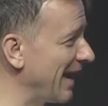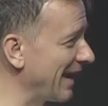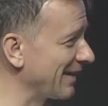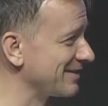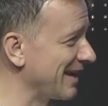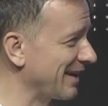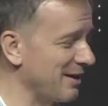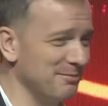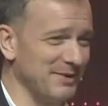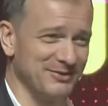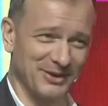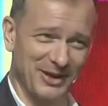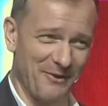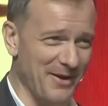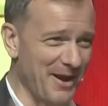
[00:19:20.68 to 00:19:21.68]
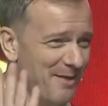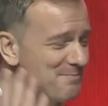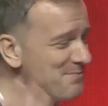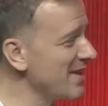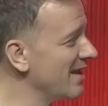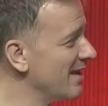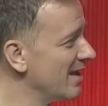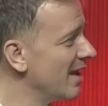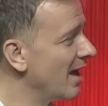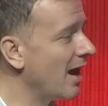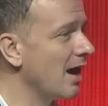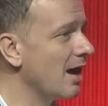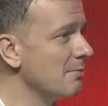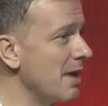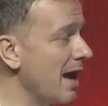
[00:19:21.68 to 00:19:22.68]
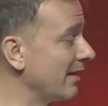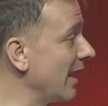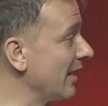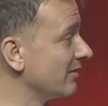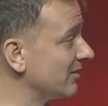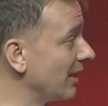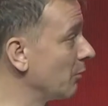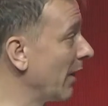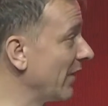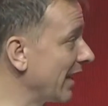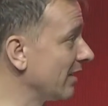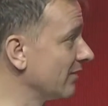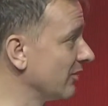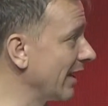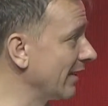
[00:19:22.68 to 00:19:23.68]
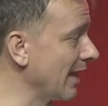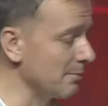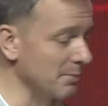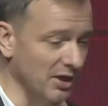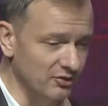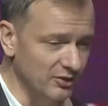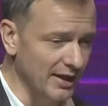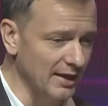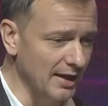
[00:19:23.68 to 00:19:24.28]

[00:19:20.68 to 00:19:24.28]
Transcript: ag tech companies are going up, and seeing where they can take that, because